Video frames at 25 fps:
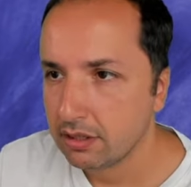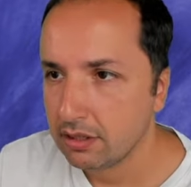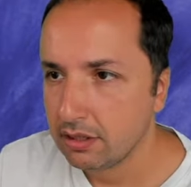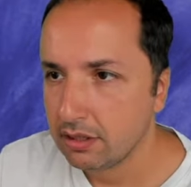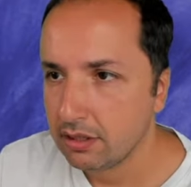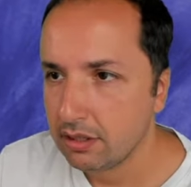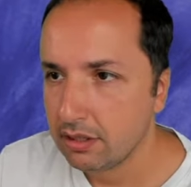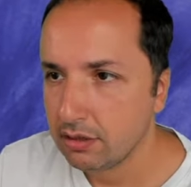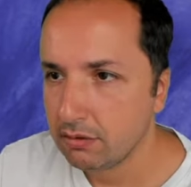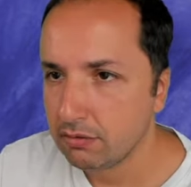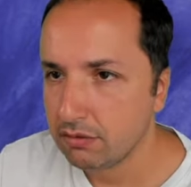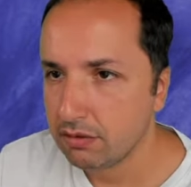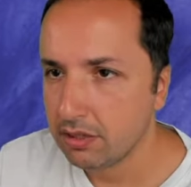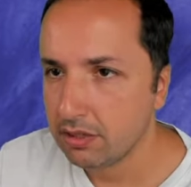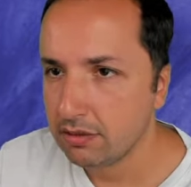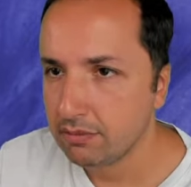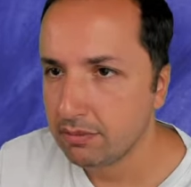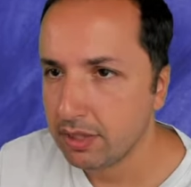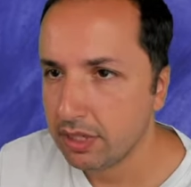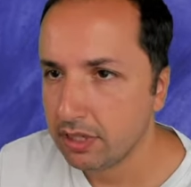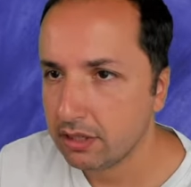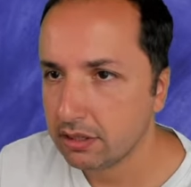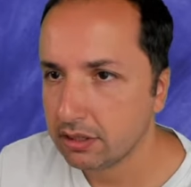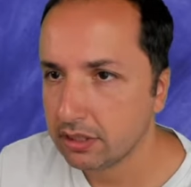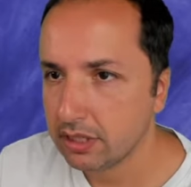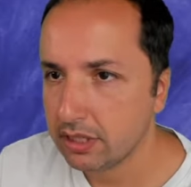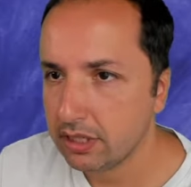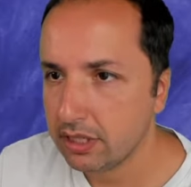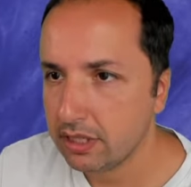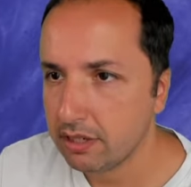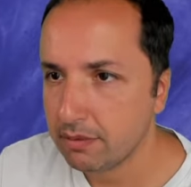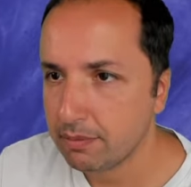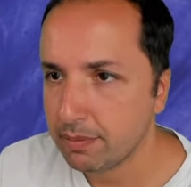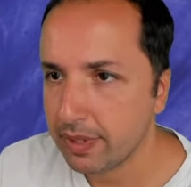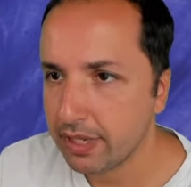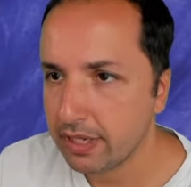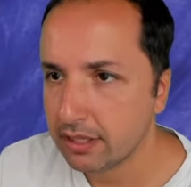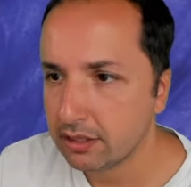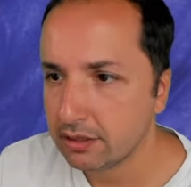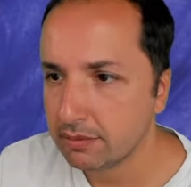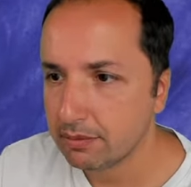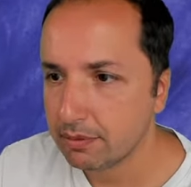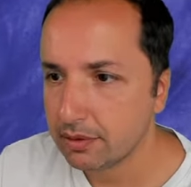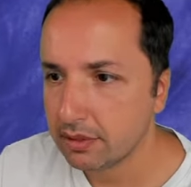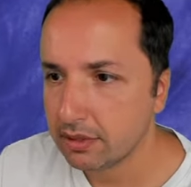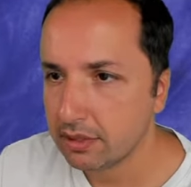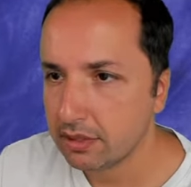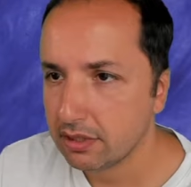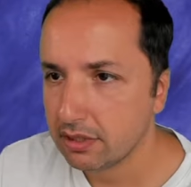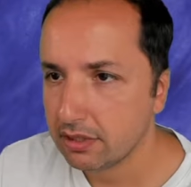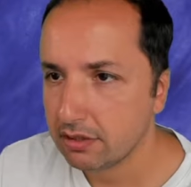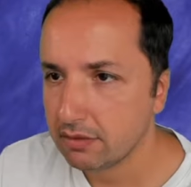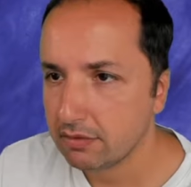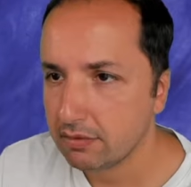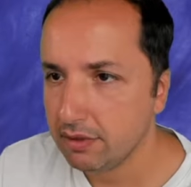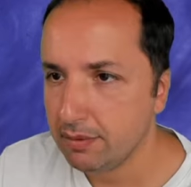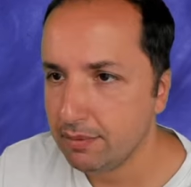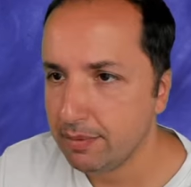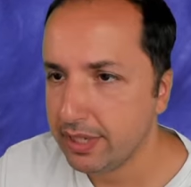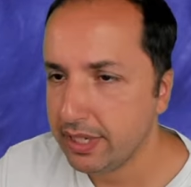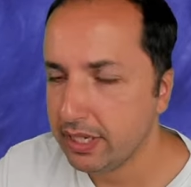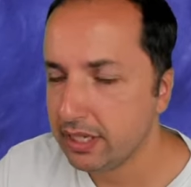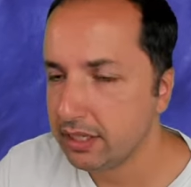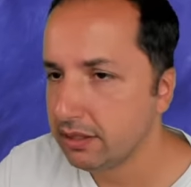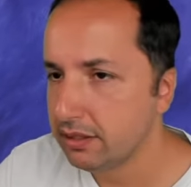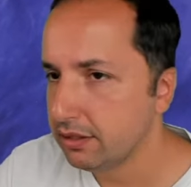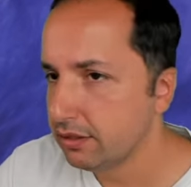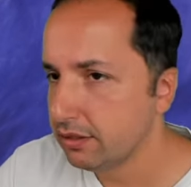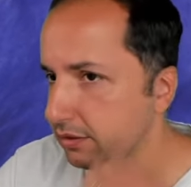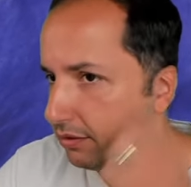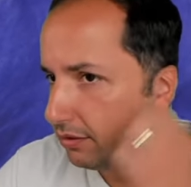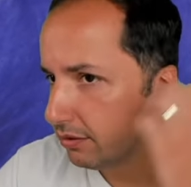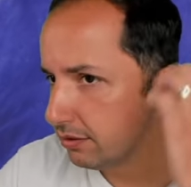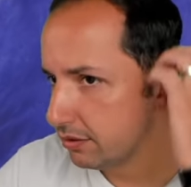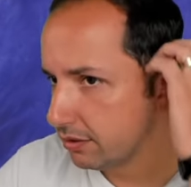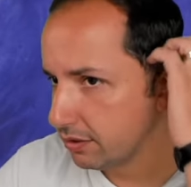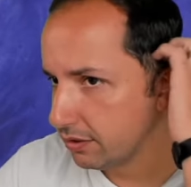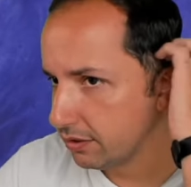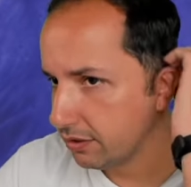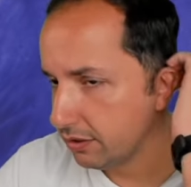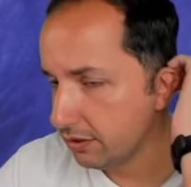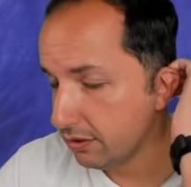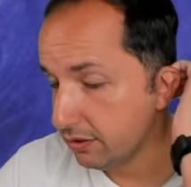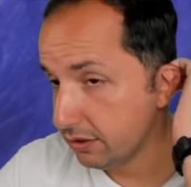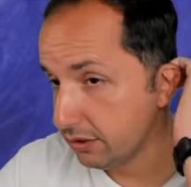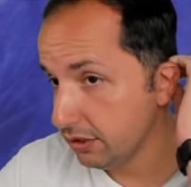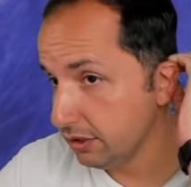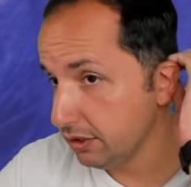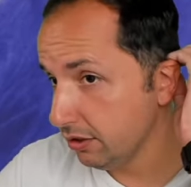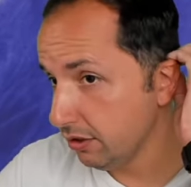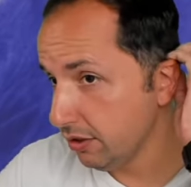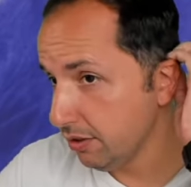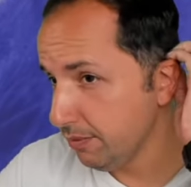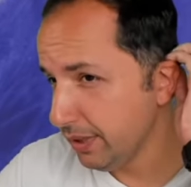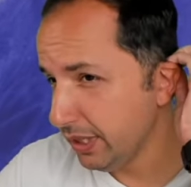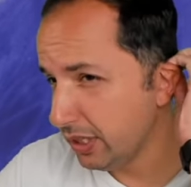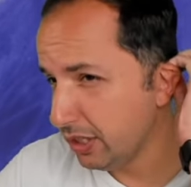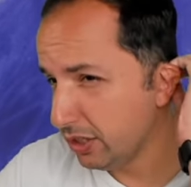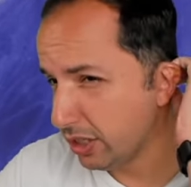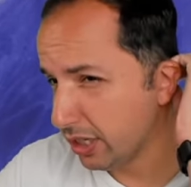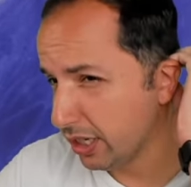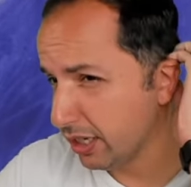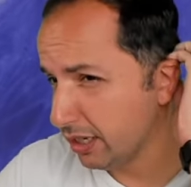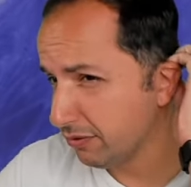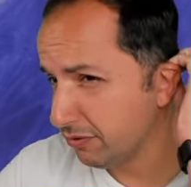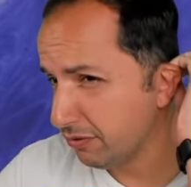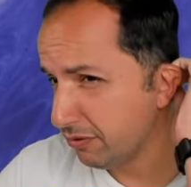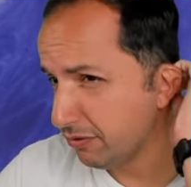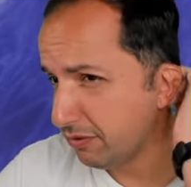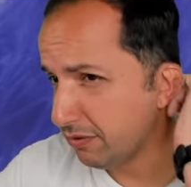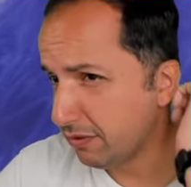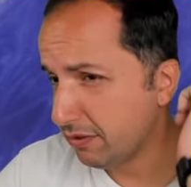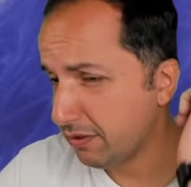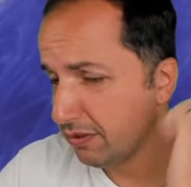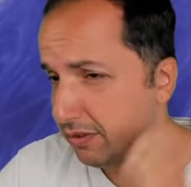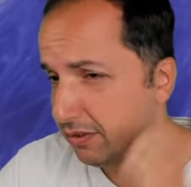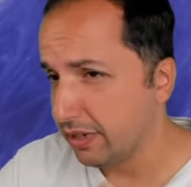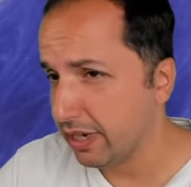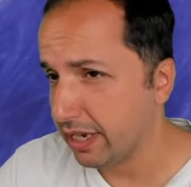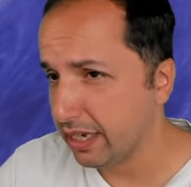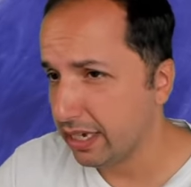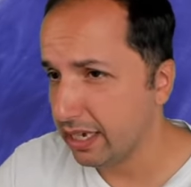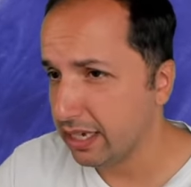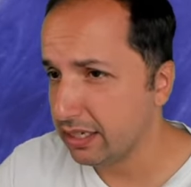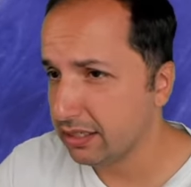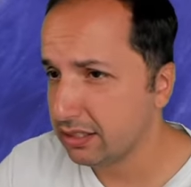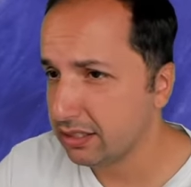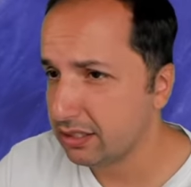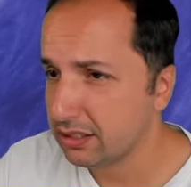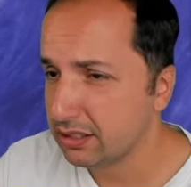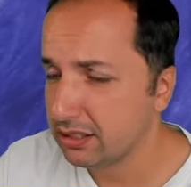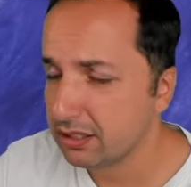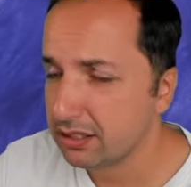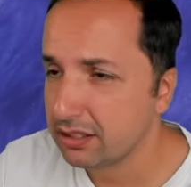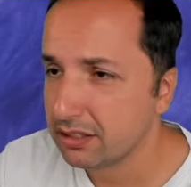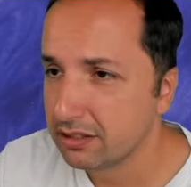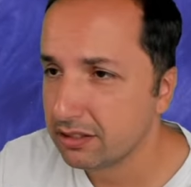This one, because I need a passed pawn. One minute. It's going to be tough, I guess.